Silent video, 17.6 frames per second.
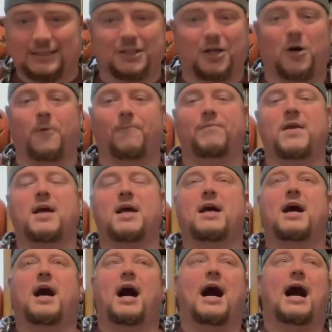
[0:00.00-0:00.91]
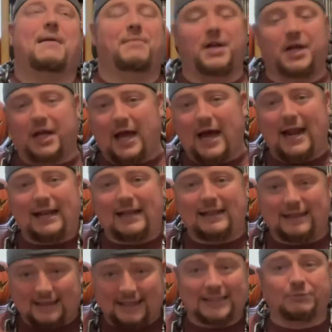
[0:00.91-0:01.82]
So I'm going to get
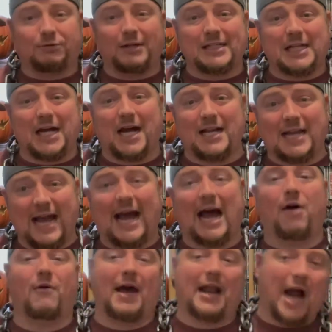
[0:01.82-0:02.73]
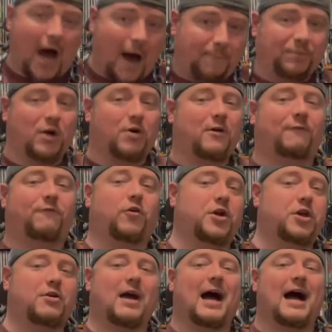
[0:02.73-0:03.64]
this one done now and upload it
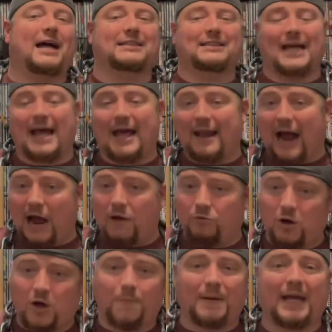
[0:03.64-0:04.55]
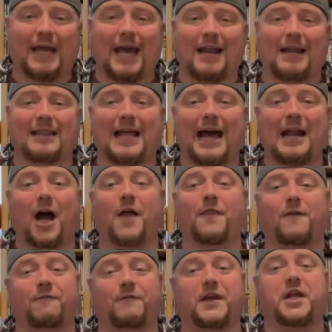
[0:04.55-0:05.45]
for you guys. And I will be getting that
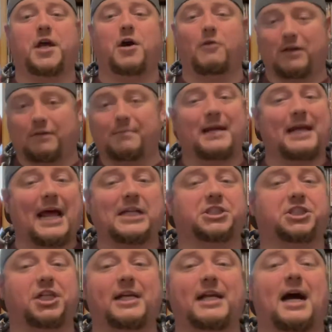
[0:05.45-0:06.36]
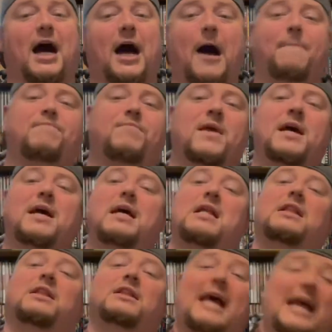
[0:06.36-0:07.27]
other video with me and Angelina up
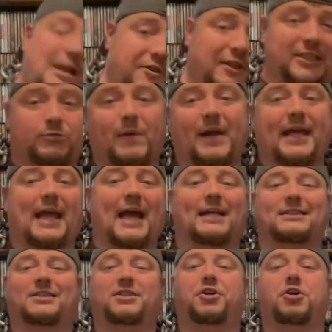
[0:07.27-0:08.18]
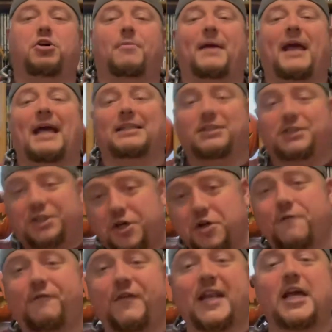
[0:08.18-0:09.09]
later this weekend. So you'll be getting
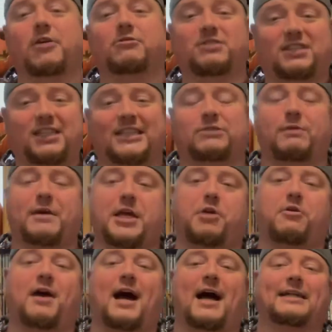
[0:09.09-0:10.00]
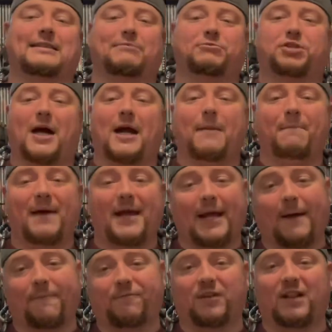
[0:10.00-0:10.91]
two videos this week, you guys. I'm trying to
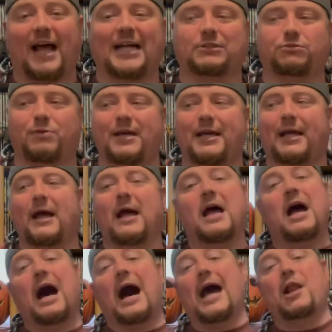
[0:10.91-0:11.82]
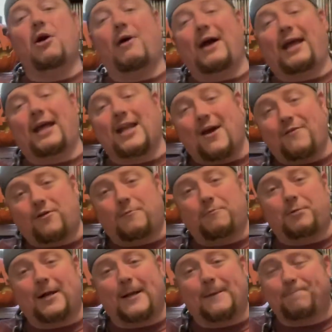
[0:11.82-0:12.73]
make up for last week. I know I can never
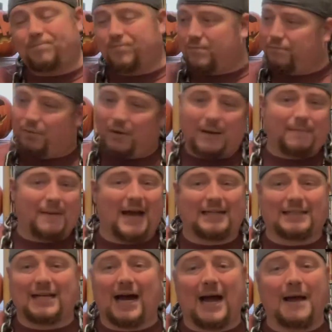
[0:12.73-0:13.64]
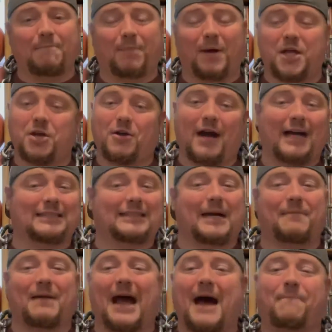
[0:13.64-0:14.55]
bring bring back time, but you guys,
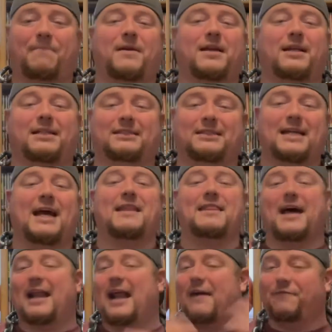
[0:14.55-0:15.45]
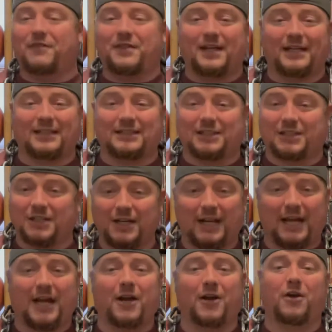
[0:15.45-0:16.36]
I'm happy to say that everything is
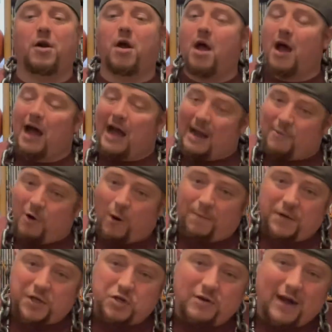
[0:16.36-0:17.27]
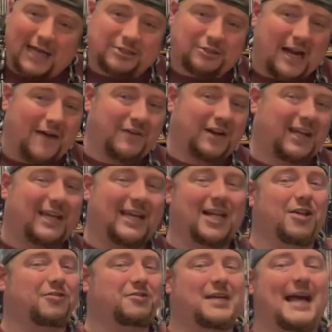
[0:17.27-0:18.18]
good here. I'm hoping you guys are having a
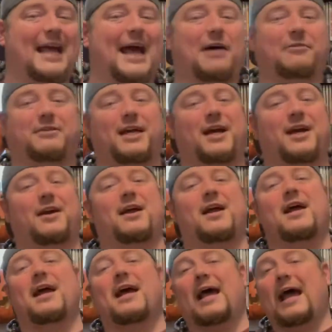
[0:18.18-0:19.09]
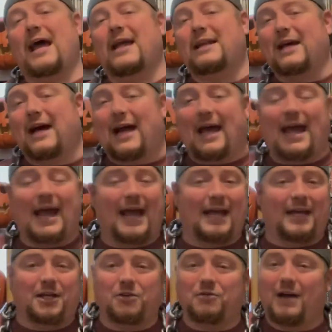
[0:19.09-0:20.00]
killer day out there. And uh,
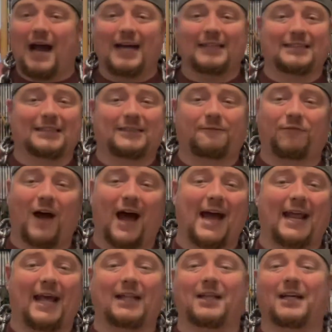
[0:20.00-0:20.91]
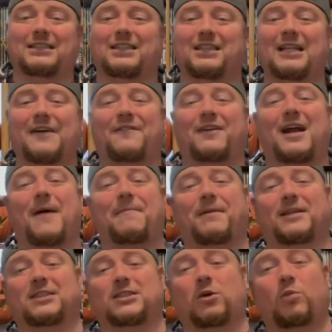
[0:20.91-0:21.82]
hey, you guys, it's Friday. Let's live it up
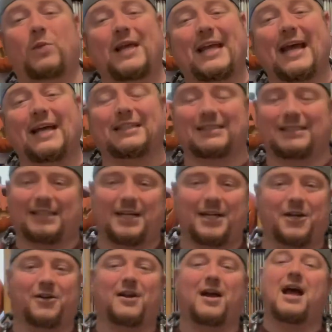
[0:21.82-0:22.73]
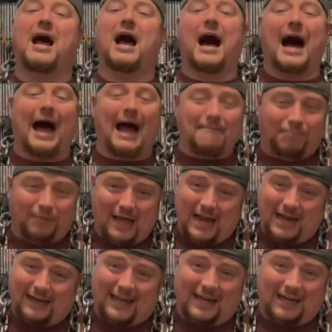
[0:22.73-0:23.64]
because the weekend is here. I
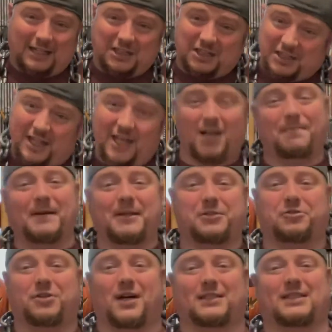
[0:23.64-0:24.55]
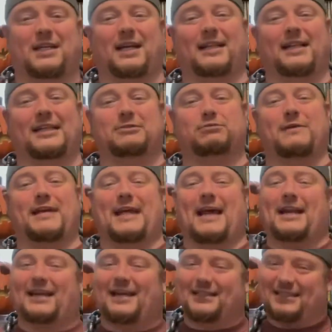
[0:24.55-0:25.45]
plan on getting a little bit drunk this
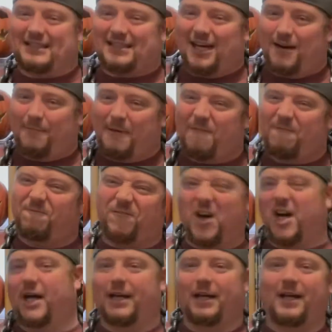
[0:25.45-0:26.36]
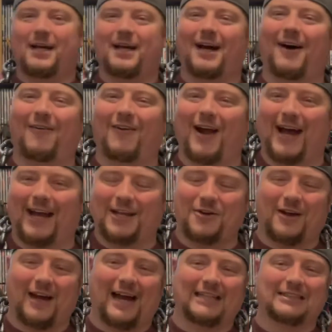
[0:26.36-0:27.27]
weekend because it's going to be fun. All right,
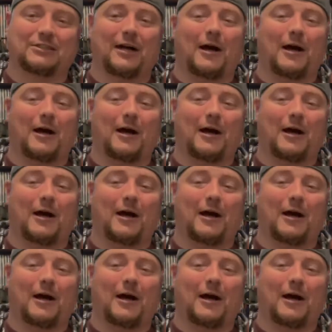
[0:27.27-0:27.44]
you guys.